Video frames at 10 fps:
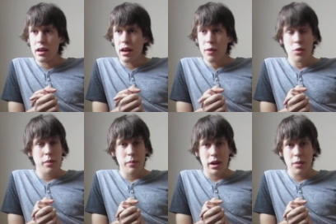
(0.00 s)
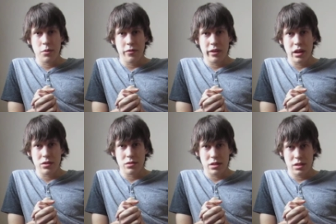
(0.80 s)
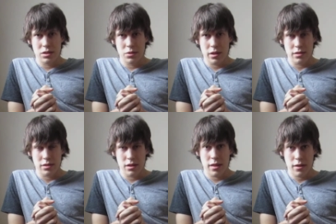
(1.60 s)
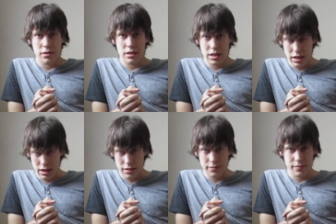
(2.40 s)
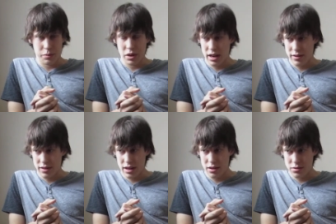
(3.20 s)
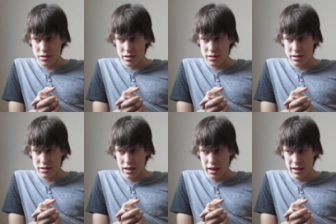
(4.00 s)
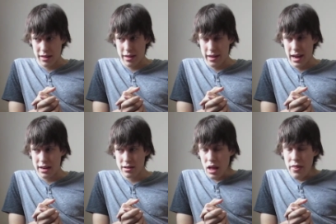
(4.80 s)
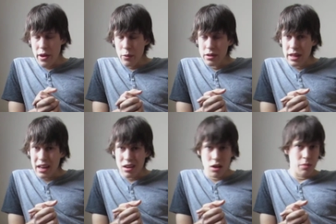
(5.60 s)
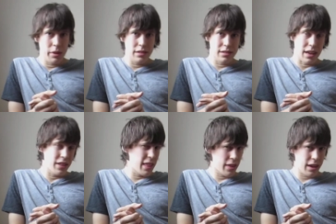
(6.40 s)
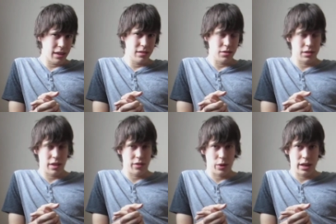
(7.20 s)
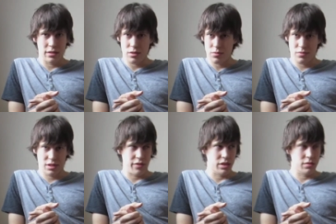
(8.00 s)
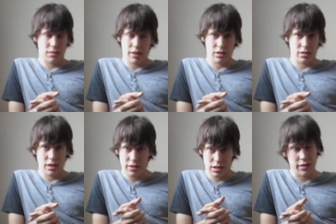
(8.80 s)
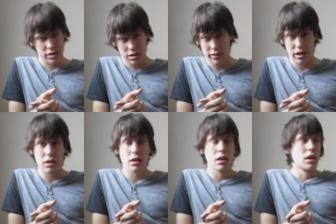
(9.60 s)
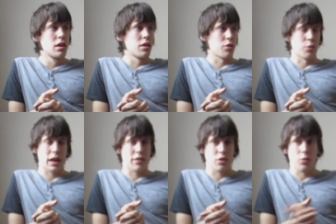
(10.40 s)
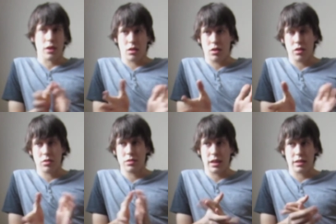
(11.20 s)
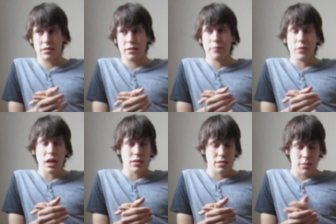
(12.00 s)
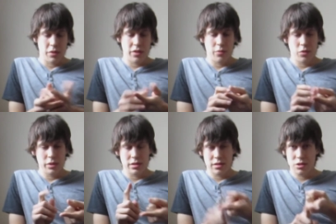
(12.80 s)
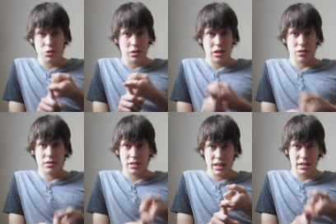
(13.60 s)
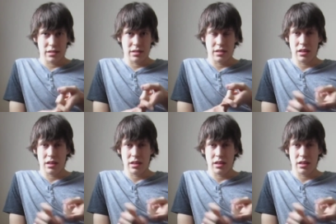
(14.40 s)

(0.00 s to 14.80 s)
I will be making more videos in 2013. I'm gonna have to get used to saying that. They will not all be seven things, or seven ways, or seven, seven, seven, seven, seven, or whatever you want to call those things. Some of them will be short little skits.